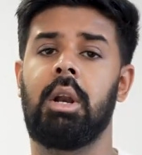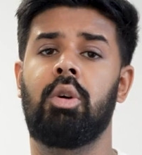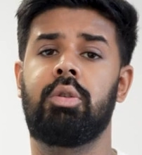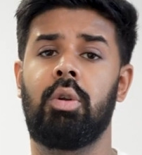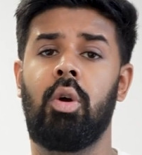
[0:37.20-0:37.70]
and
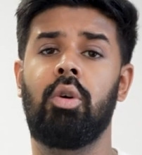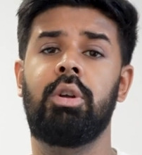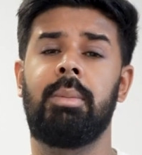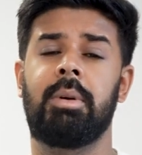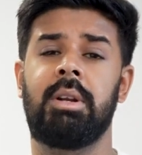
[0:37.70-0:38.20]
also
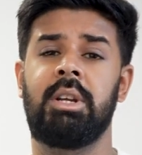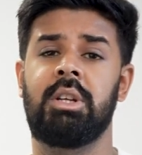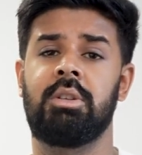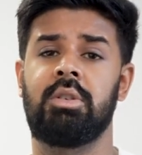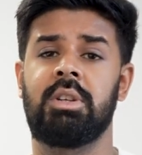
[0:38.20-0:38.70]
long-term
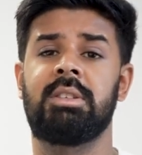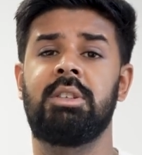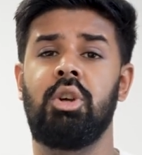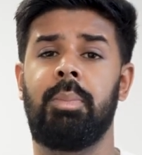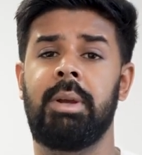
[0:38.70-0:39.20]
conditions such as
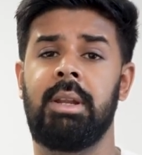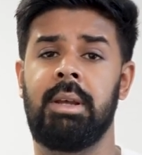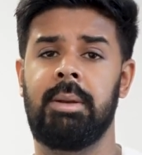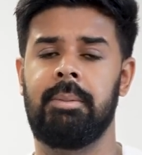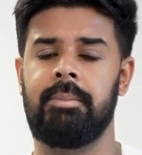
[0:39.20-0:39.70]

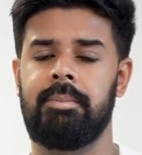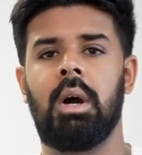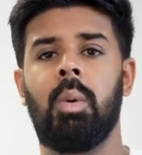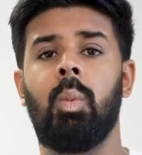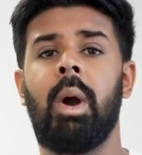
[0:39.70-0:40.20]
COPD.
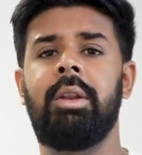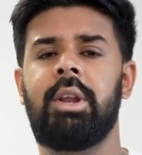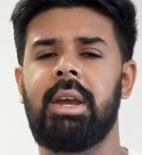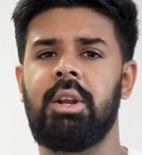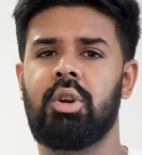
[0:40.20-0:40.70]
When
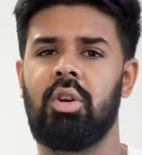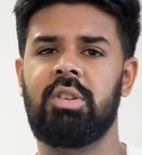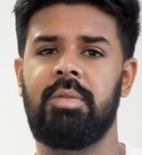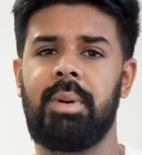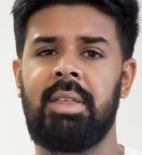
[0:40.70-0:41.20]
taking a
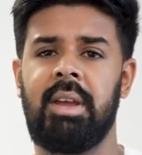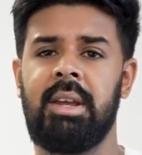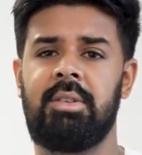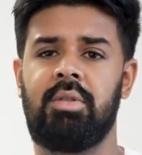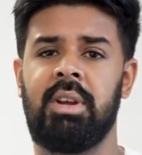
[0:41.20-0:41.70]
shortness of breath
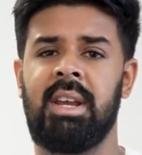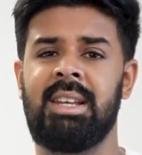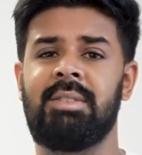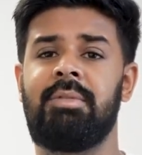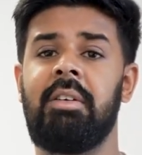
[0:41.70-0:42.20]
history,
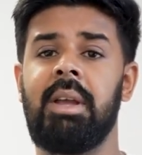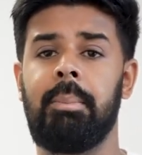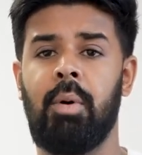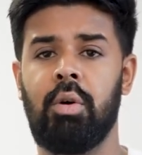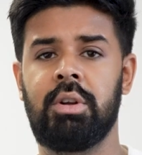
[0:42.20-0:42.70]
it's very
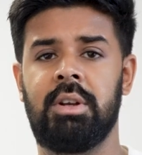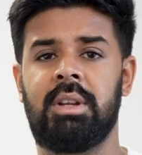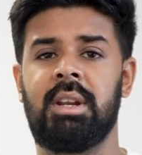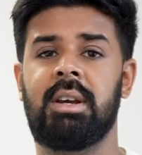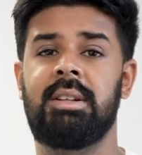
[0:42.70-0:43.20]

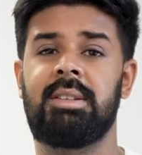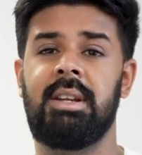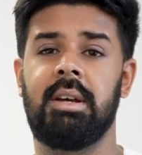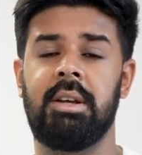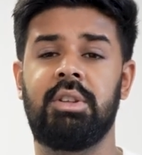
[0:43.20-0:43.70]
important to
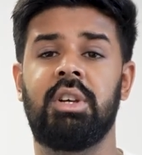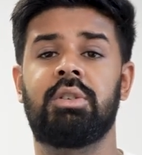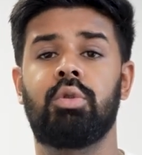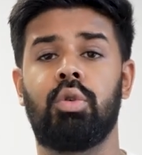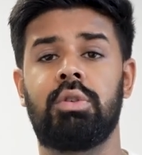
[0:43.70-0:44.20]
consider the
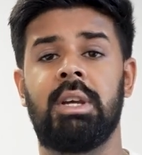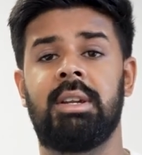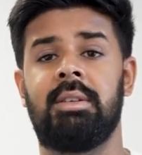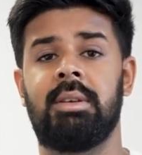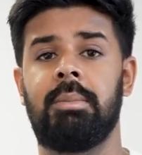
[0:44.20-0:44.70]

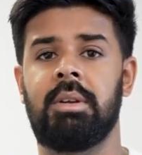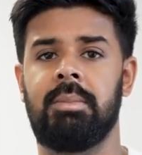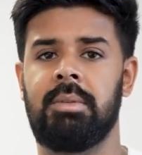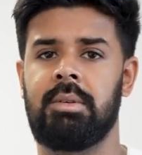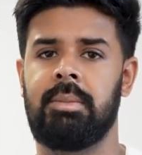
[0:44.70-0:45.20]
associated
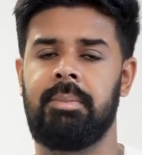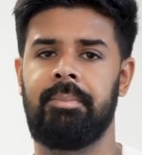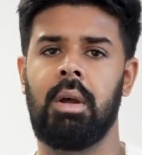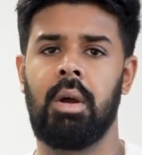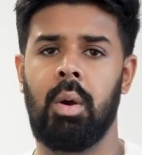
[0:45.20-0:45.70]
symptoms.
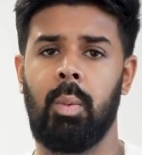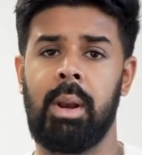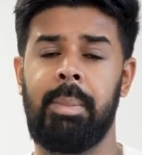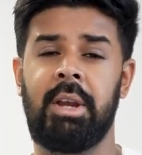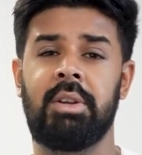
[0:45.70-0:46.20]

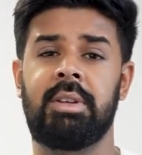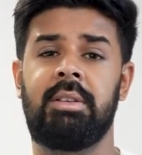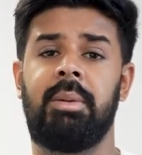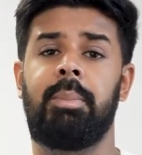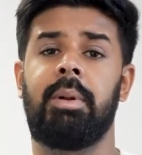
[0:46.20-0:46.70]
When patients say
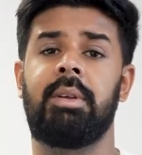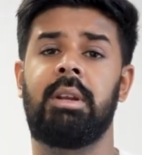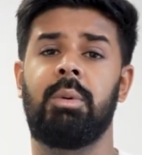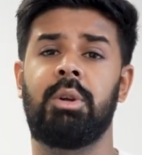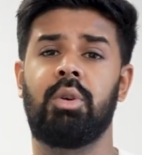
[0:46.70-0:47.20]
they're
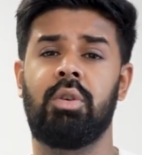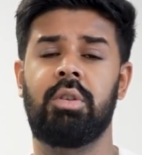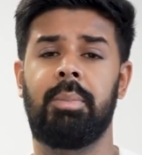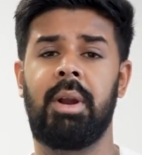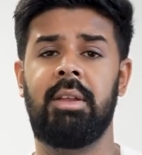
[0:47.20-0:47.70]
presenting with
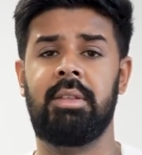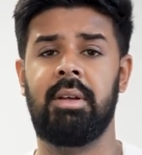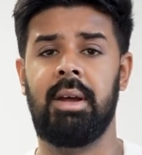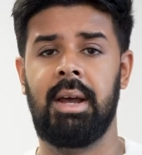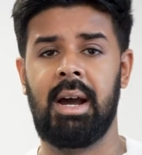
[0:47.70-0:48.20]
shortness of
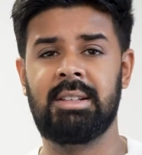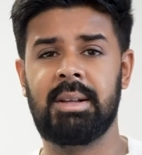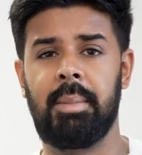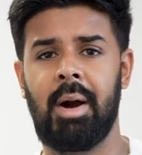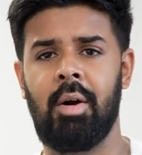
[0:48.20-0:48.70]
breath,
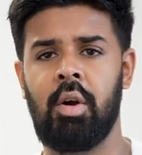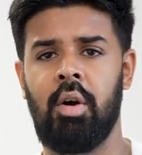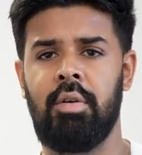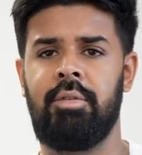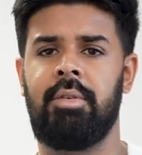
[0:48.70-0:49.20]
ask about a
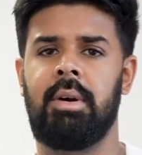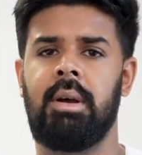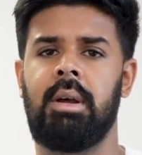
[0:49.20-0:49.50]
cough.